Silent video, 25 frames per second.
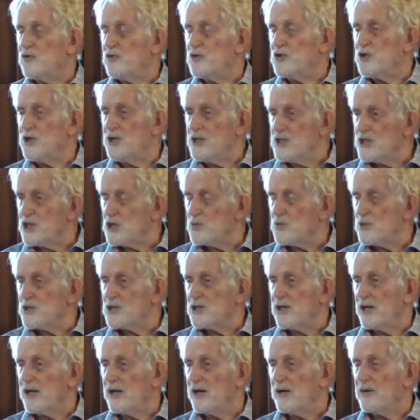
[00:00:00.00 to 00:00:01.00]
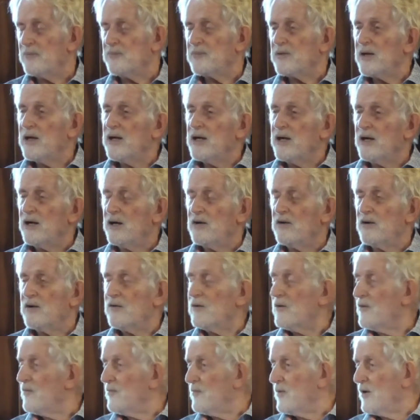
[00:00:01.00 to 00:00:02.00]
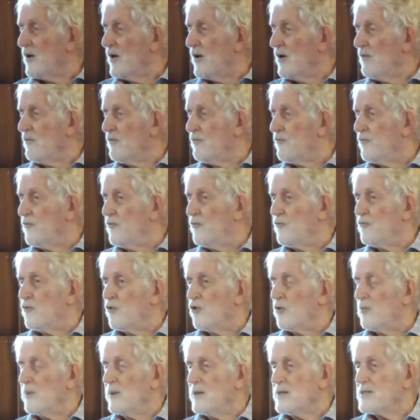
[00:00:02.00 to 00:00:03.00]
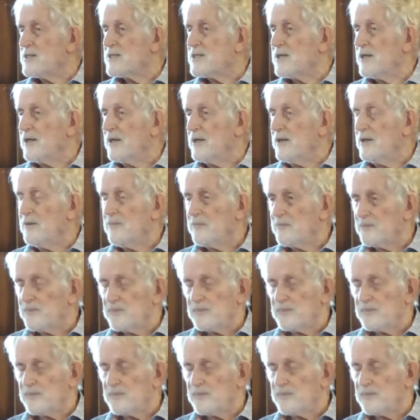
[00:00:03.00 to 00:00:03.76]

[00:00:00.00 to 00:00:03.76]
Jesus was there in 4 BC,